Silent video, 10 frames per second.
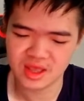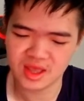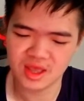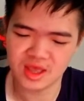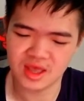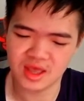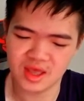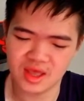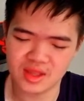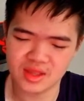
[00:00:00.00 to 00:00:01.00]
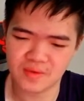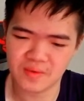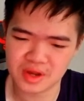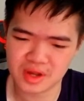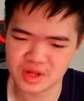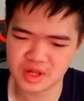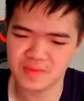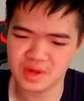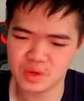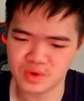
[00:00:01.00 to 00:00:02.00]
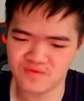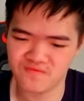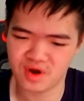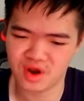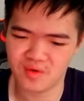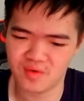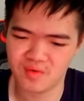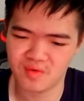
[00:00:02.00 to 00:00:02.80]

uh, Tarantulas and Beast Wars Inferno